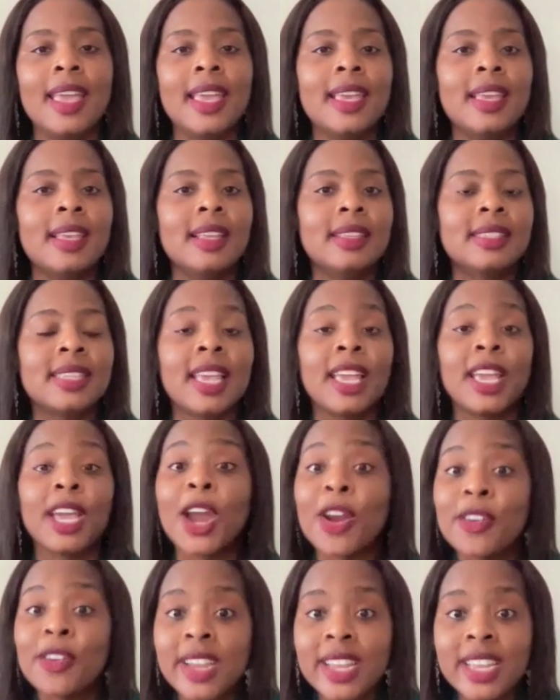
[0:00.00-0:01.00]
is
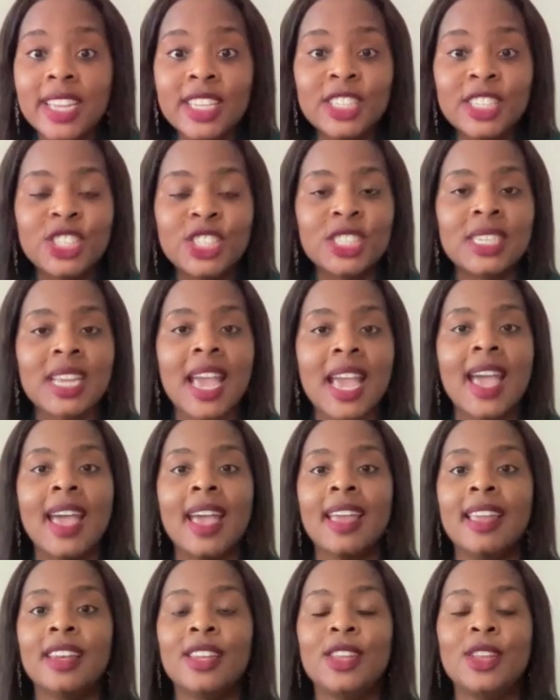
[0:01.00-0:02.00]
encouraged.
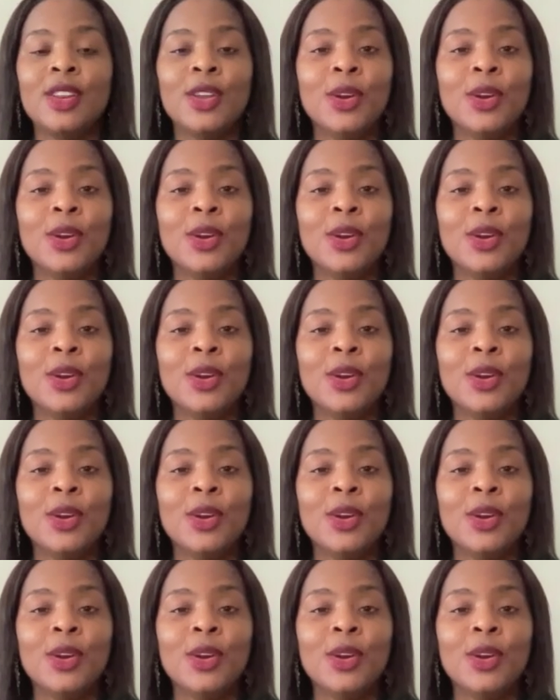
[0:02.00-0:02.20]
And,